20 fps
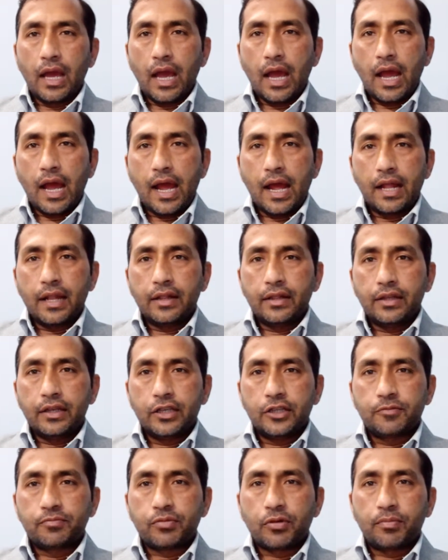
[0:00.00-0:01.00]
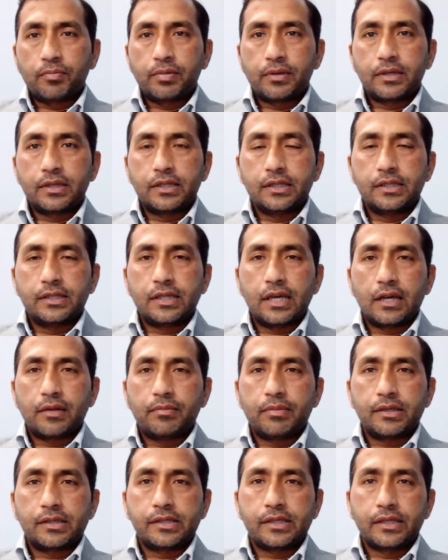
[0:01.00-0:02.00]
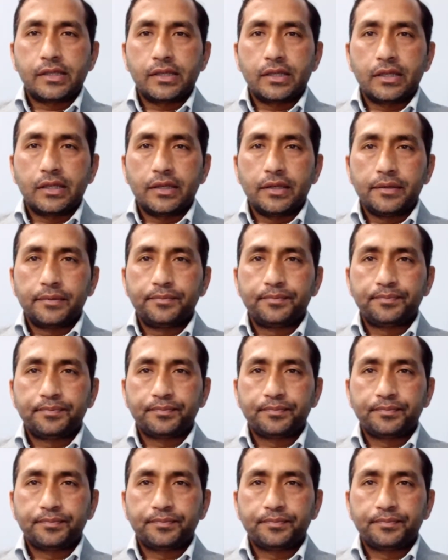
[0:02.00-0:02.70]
and these properties are basically,